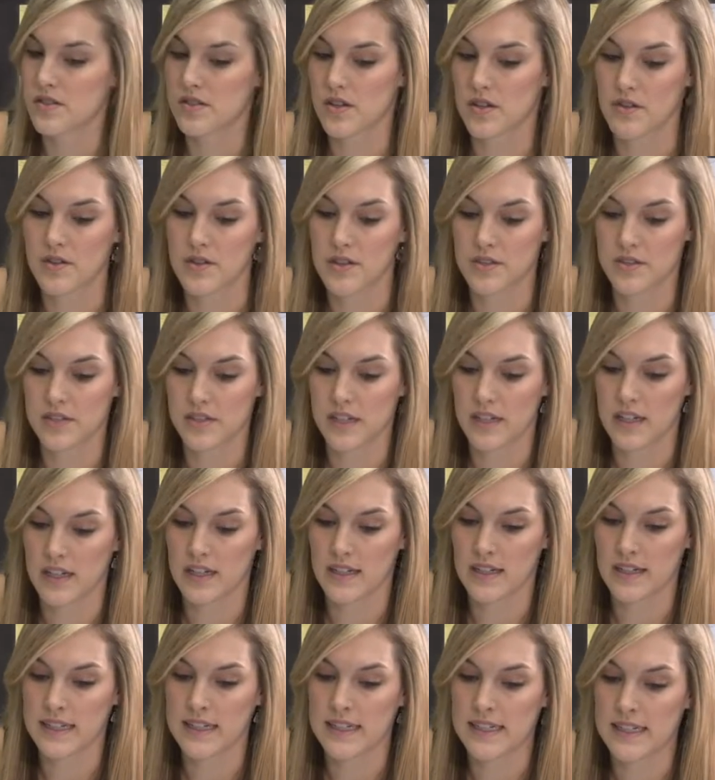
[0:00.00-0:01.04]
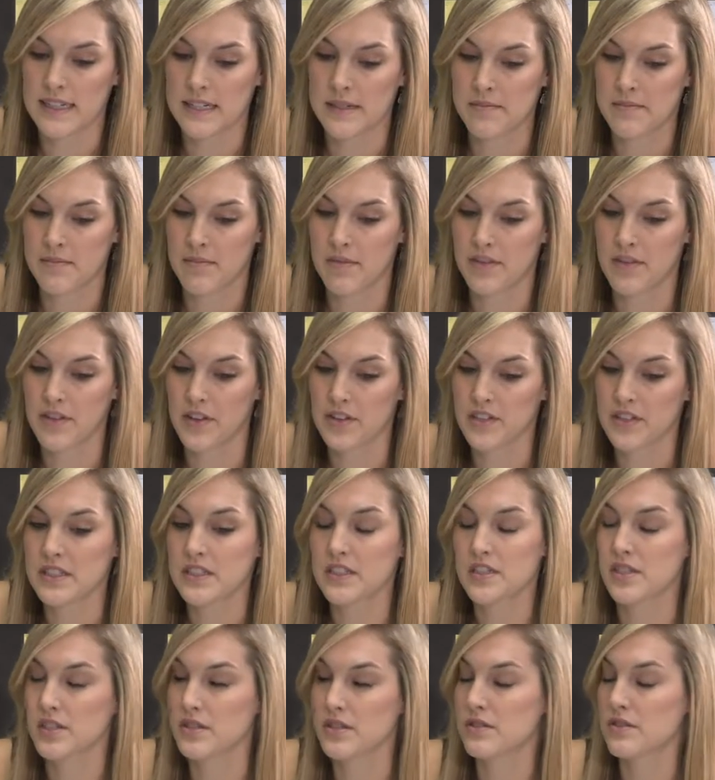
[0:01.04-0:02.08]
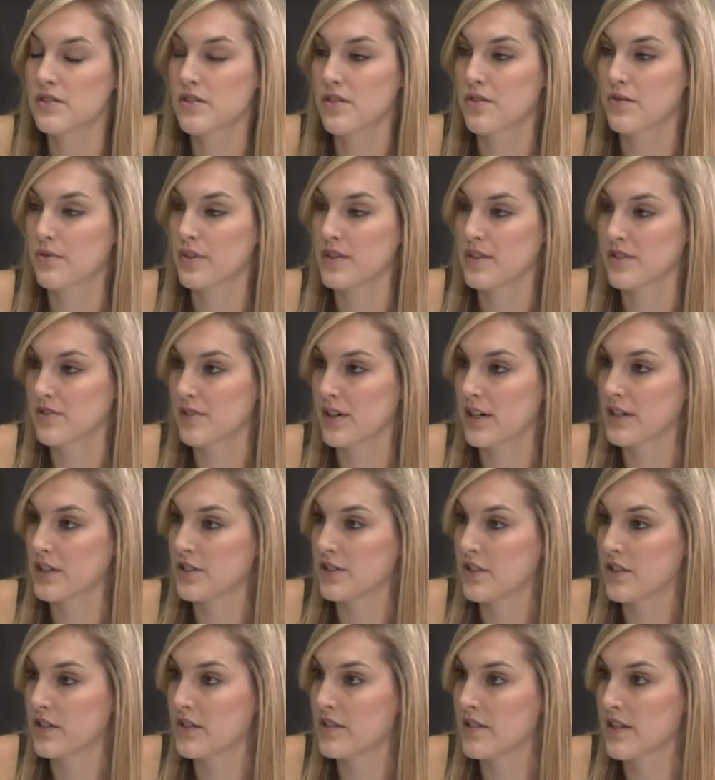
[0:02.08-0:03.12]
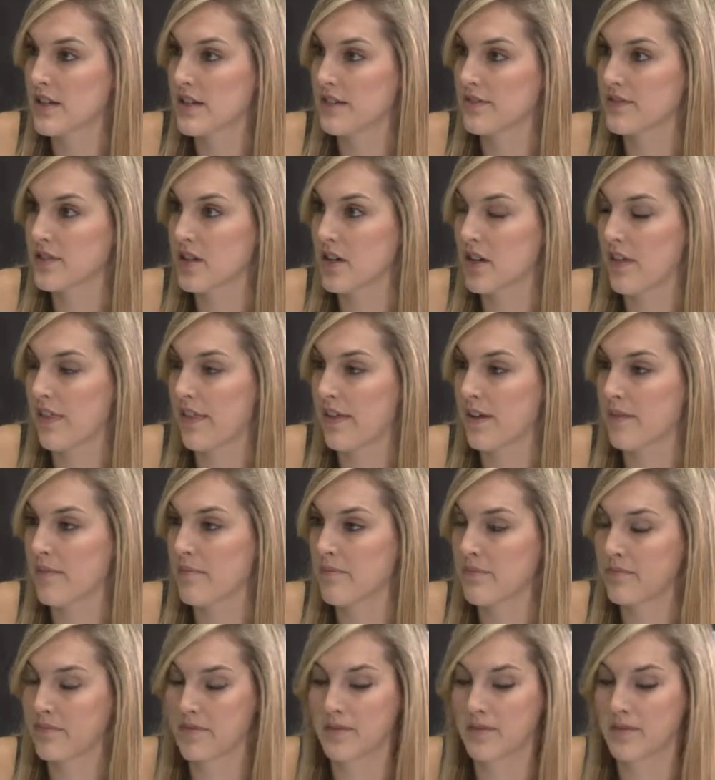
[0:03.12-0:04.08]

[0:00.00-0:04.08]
So they'll need to use the 3 strategies that I've taught them.